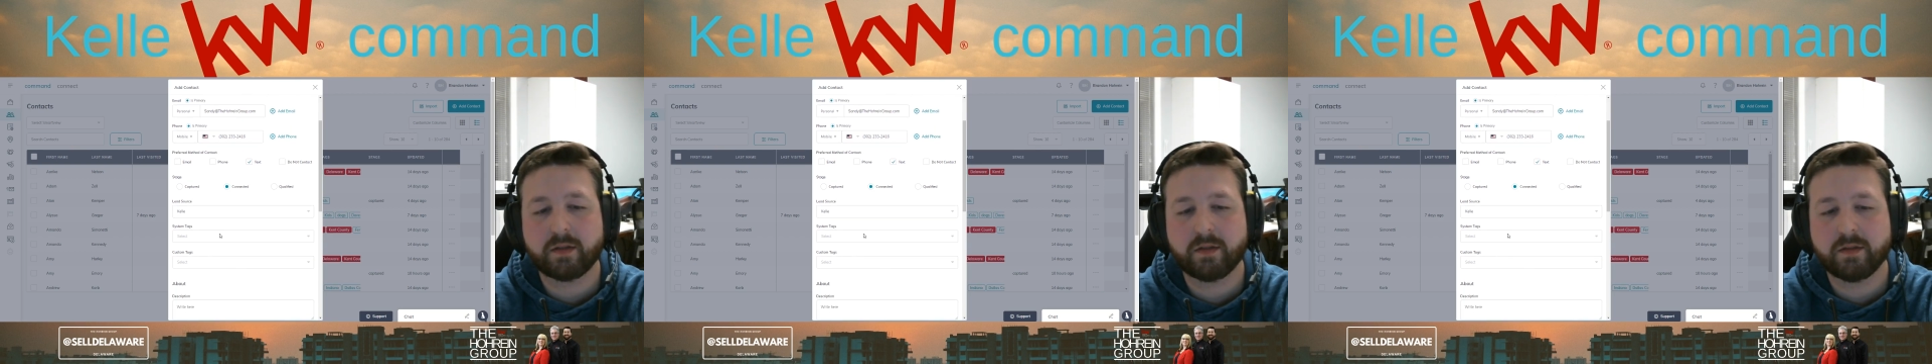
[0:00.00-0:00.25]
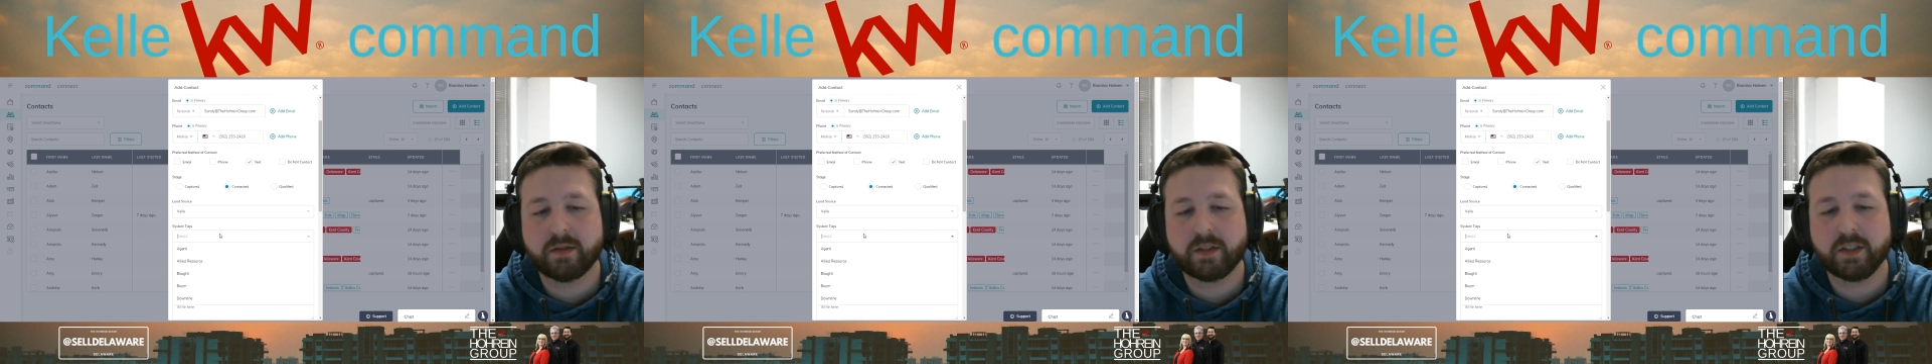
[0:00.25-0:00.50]

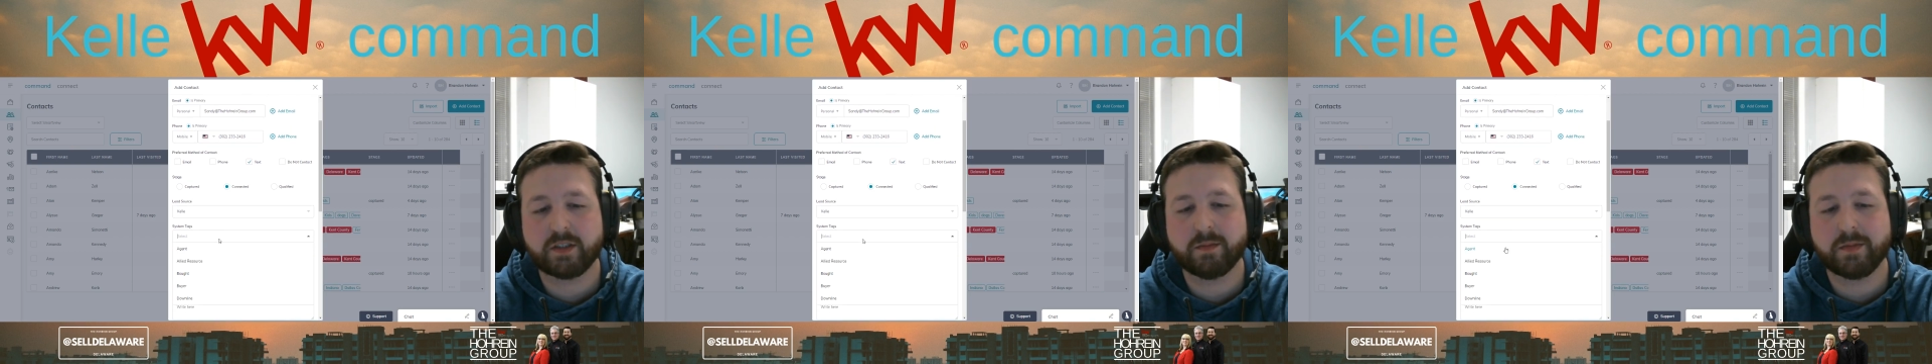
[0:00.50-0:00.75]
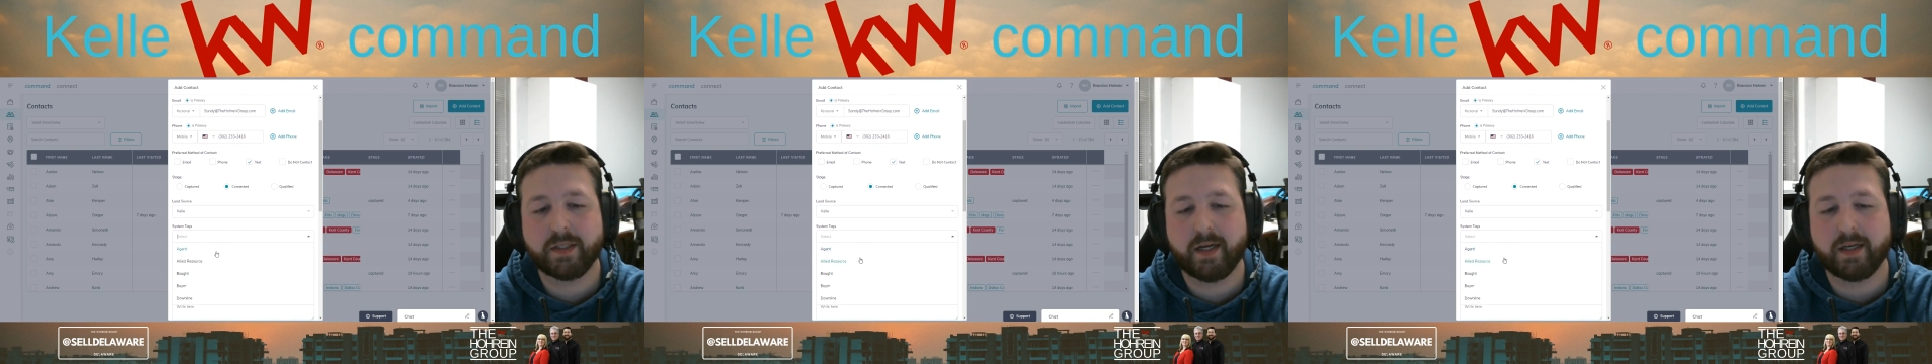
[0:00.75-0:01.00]
system
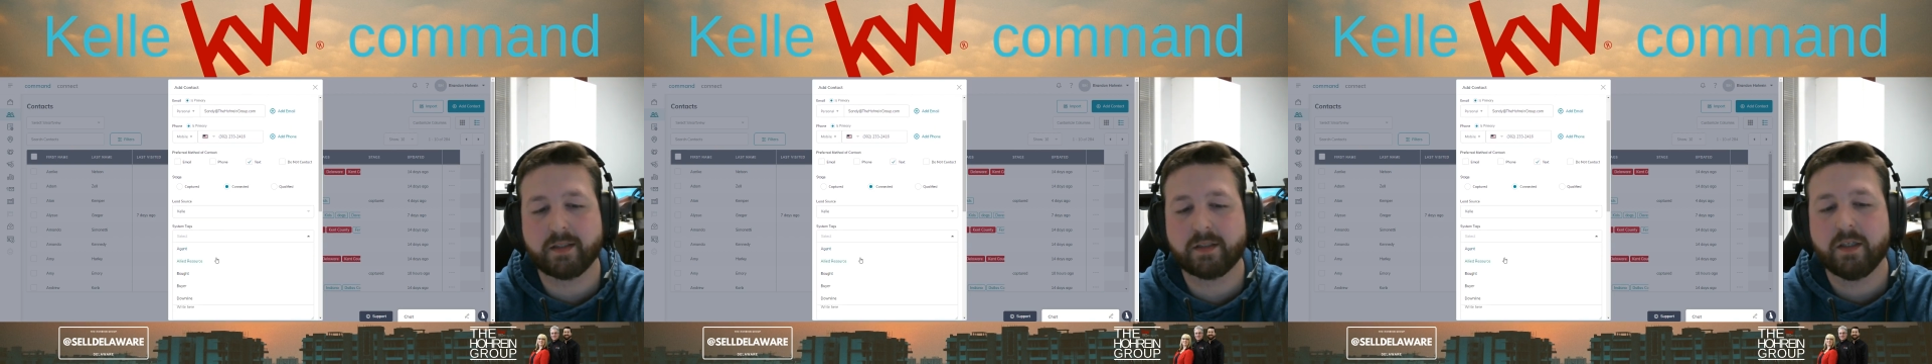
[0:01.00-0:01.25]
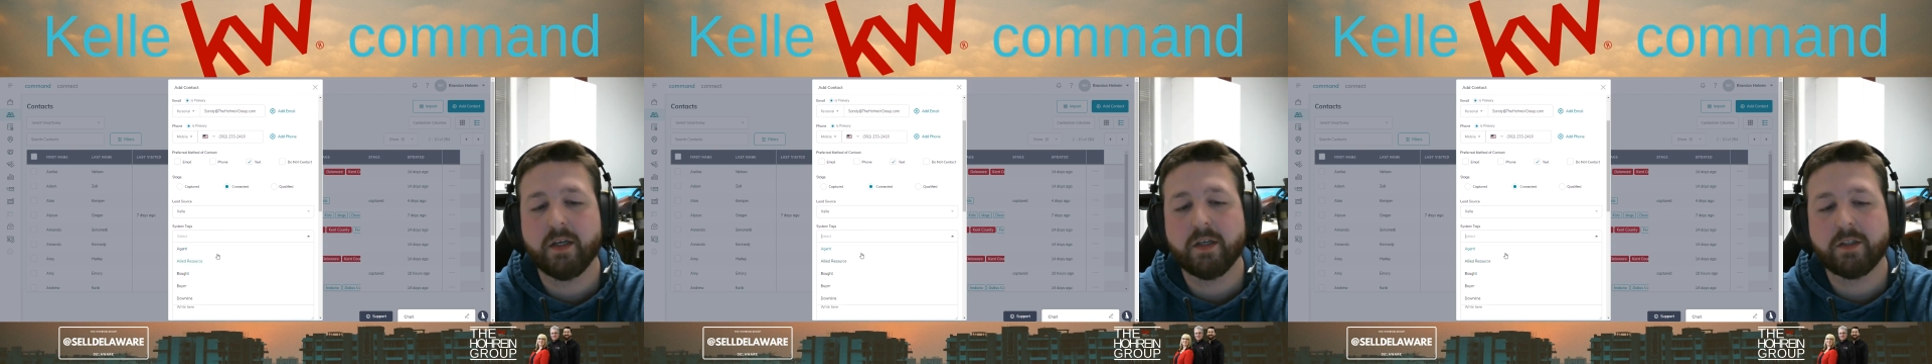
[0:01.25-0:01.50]
tags.
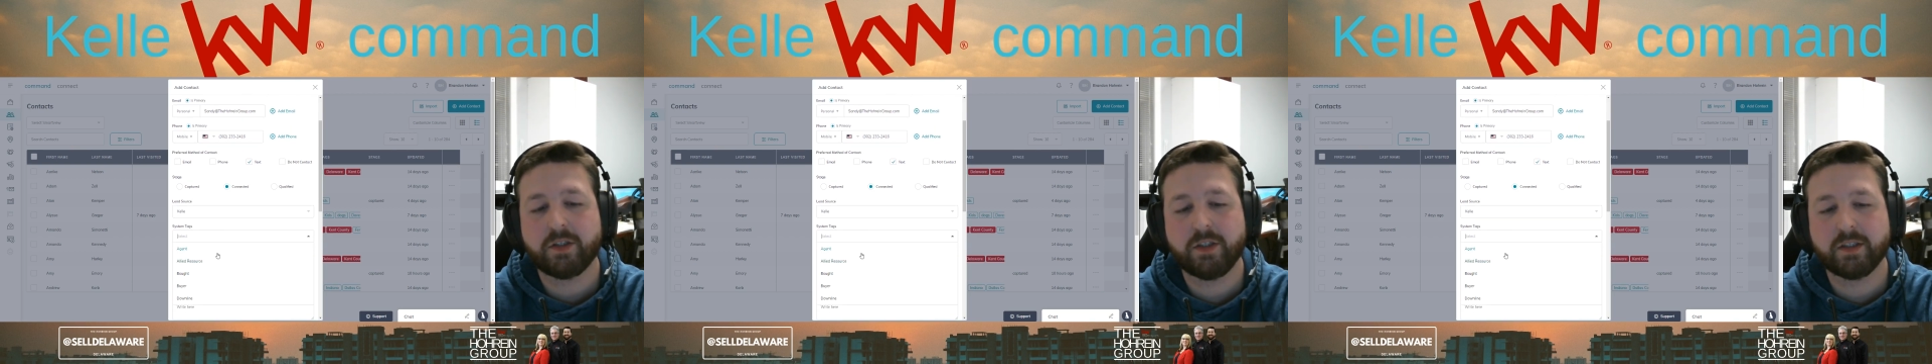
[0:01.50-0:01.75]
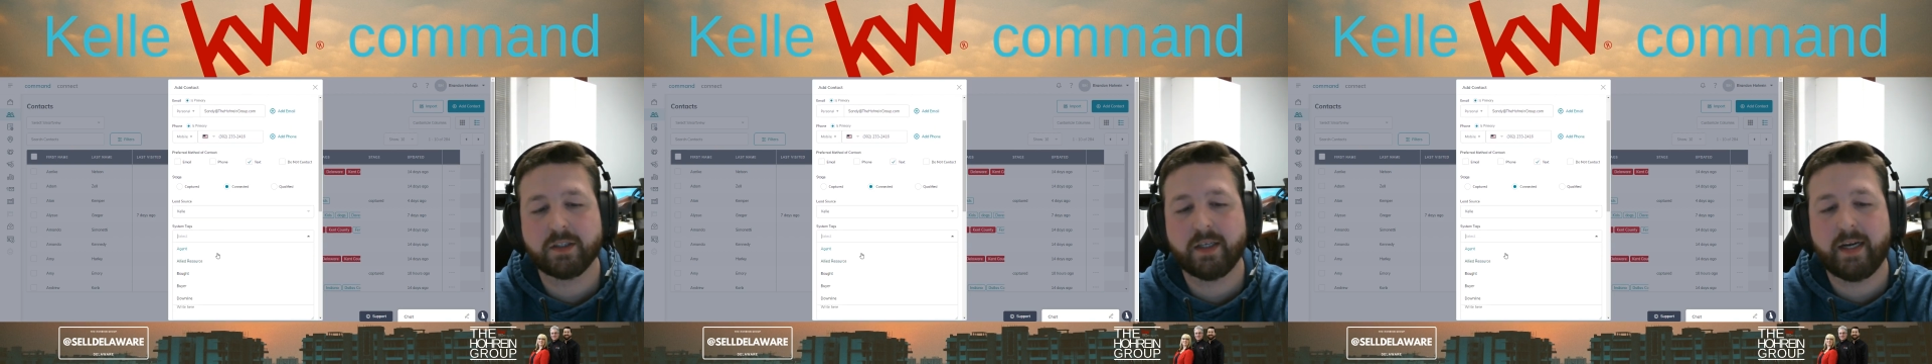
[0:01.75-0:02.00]
She
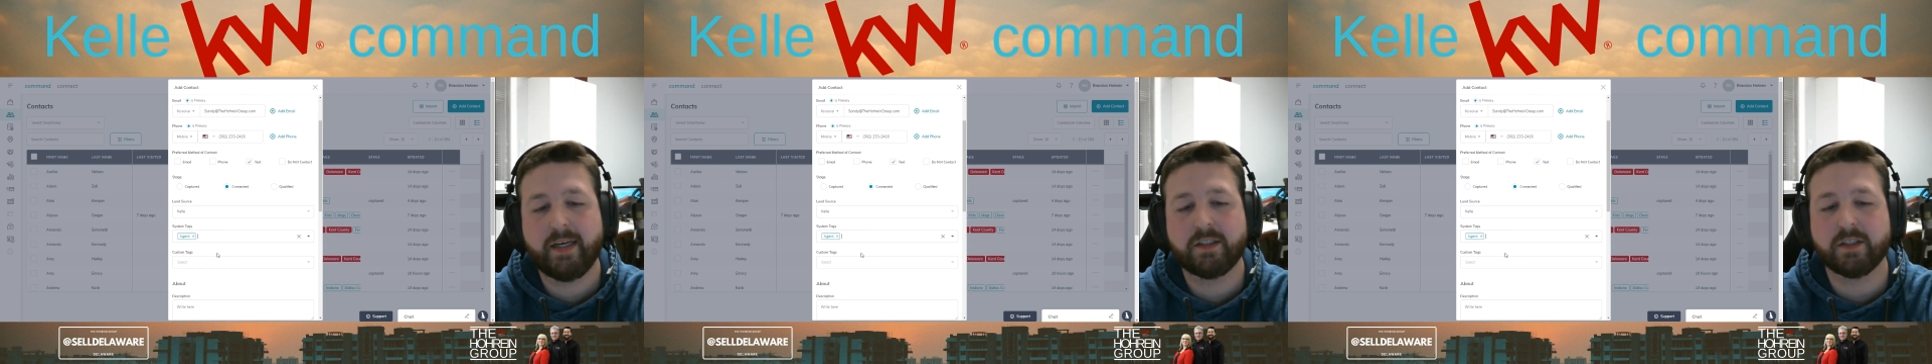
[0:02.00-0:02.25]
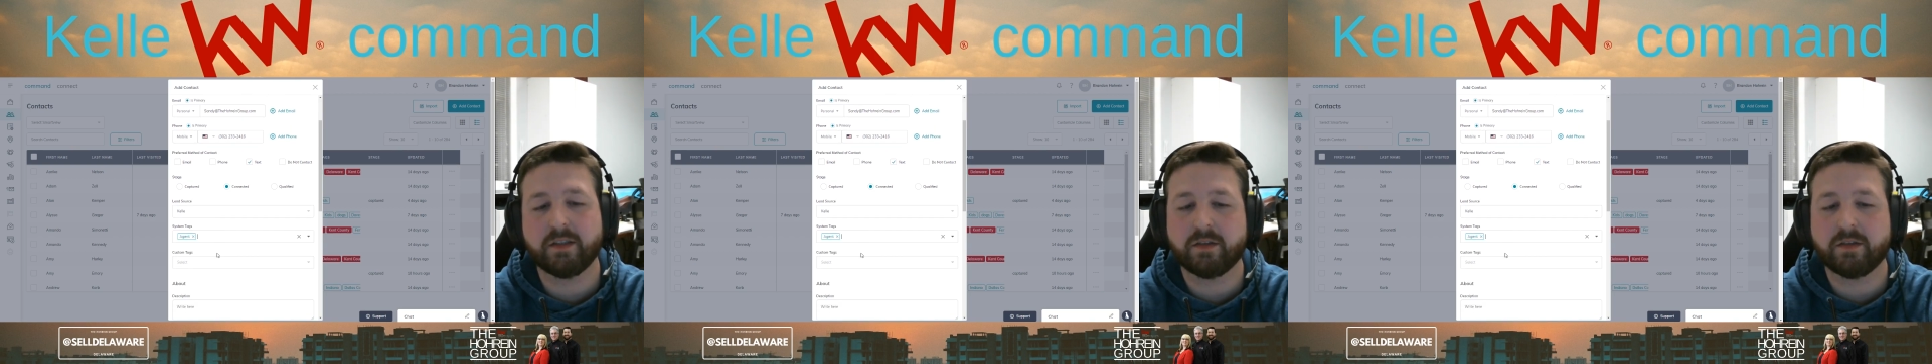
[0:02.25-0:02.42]
is an agent,